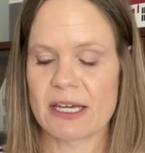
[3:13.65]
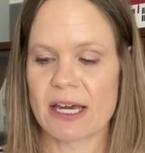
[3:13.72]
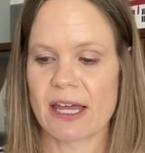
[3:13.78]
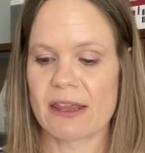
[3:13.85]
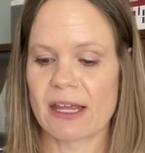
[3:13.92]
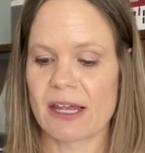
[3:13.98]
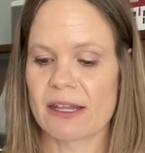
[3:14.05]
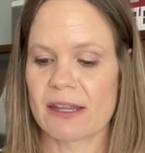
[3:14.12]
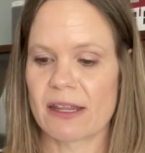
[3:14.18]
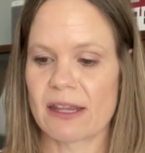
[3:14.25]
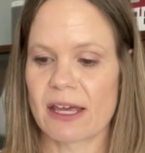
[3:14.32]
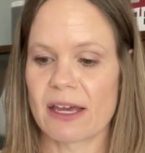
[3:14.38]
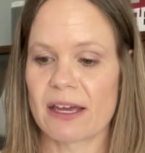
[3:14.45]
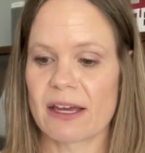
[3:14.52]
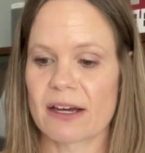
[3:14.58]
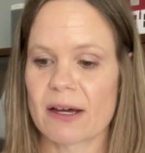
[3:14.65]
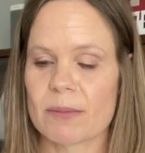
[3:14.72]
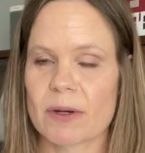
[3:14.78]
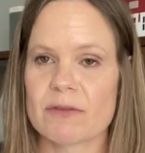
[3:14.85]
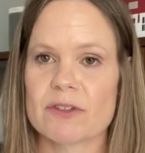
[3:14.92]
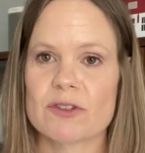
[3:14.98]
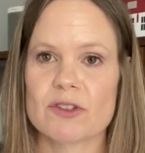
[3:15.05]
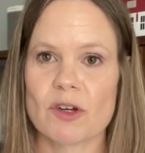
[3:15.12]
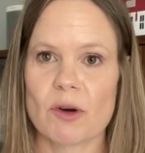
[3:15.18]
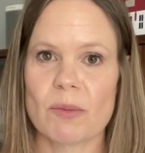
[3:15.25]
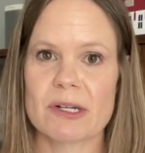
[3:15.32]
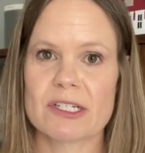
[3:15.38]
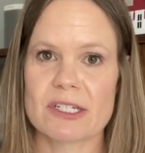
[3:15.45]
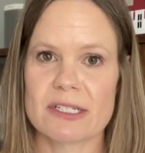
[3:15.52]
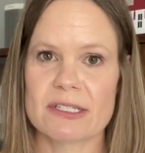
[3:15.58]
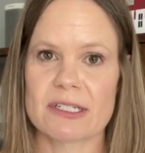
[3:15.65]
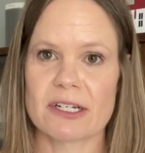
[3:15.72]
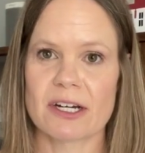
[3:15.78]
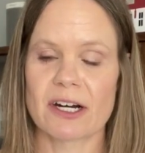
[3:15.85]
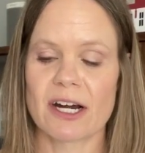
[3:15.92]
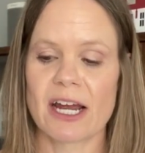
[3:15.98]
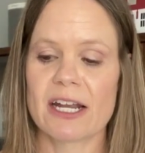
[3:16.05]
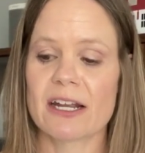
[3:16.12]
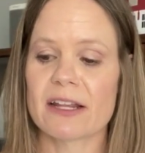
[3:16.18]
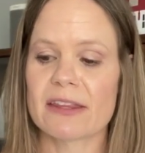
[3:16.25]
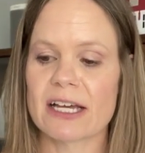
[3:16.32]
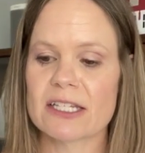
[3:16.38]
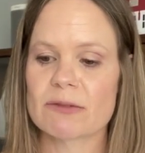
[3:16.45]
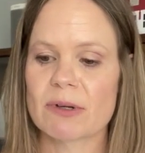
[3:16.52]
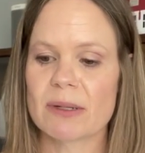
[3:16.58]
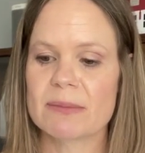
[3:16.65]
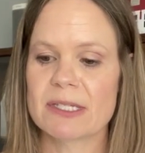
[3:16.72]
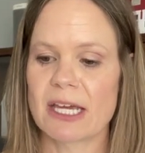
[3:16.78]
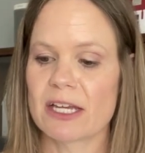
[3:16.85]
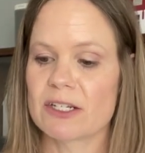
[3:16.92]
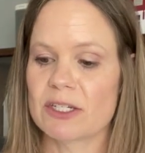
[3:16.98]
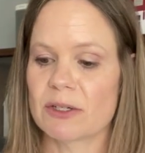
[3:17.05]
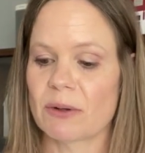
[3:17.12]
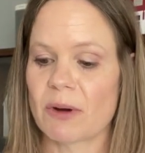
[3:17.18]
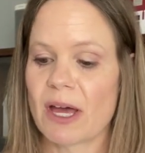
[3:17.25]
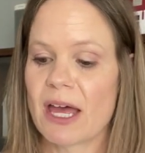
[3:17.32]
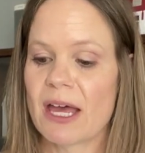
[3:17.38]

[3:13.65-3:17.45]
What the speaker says: And then they come off so much easier. And that's what I'm saying too.